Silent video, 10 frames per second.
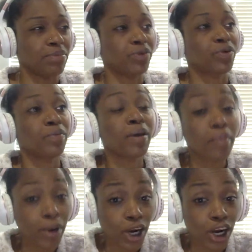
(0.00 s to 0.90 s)
But
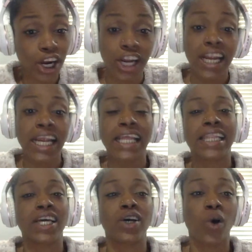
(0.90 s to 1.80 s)
remember,
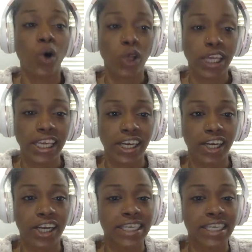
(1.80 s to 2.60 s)
the goal here